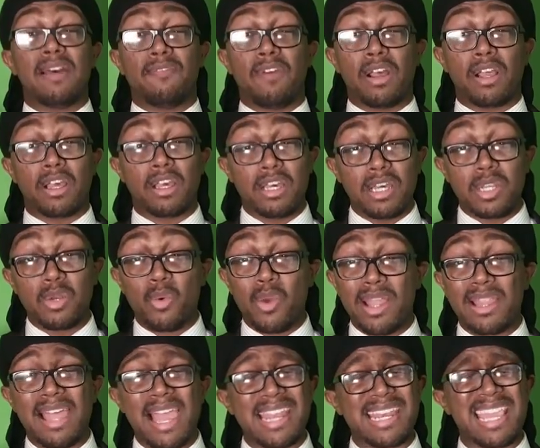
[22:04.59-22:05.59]
a good
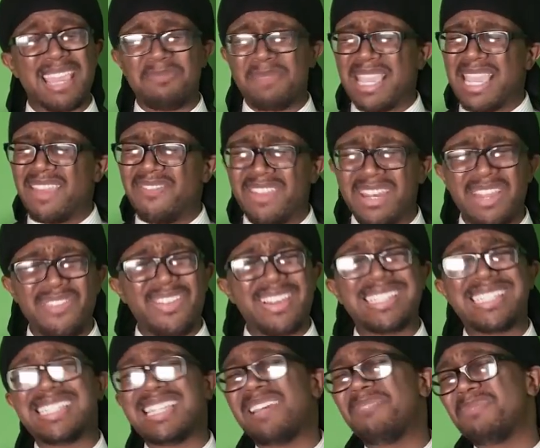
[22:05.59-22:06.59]
online name, even if it's
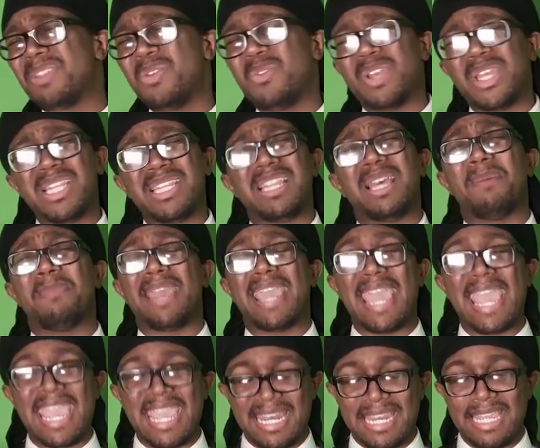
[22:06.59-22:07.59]
something you end up
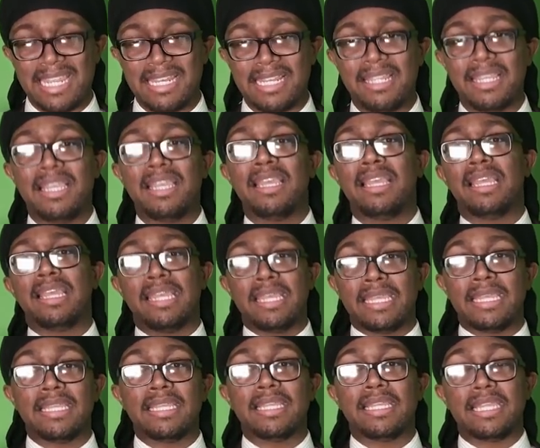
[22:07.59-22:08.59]
hating,
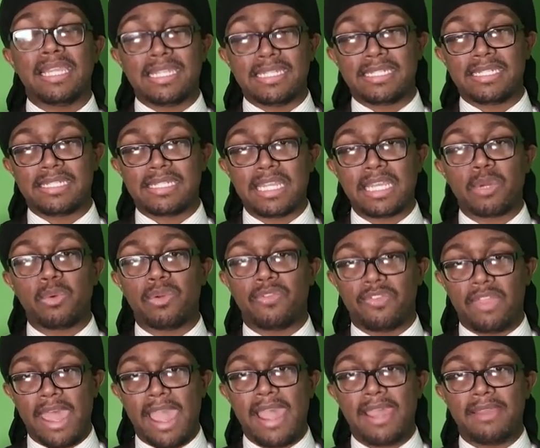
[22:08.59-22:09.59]
and stick with that.